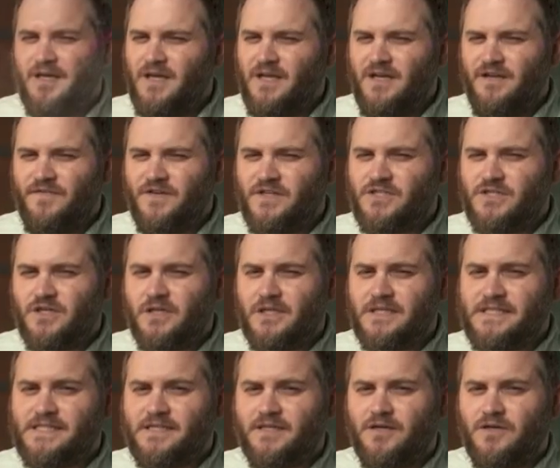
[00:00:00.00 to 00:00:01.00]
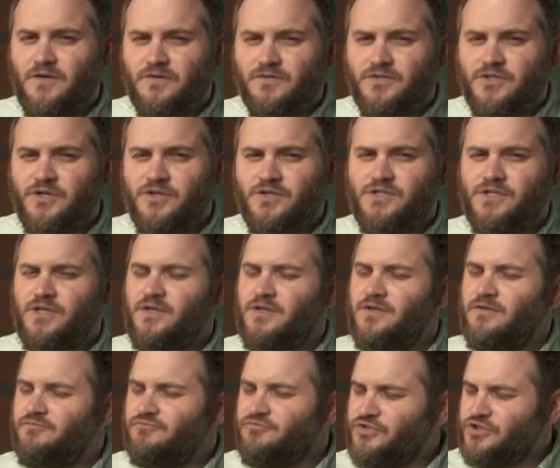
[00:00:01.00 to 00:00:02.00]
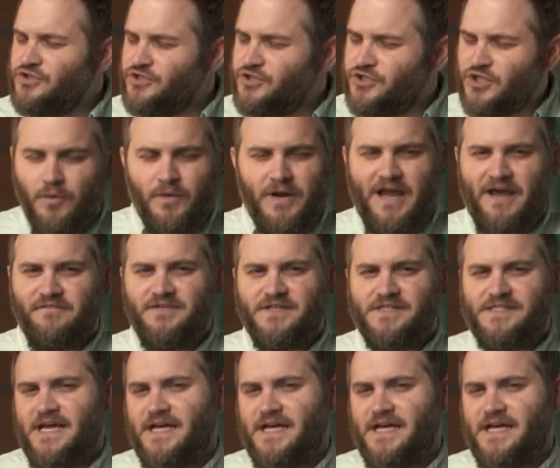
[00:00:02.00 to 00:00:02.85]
Individualistic cultures don't have this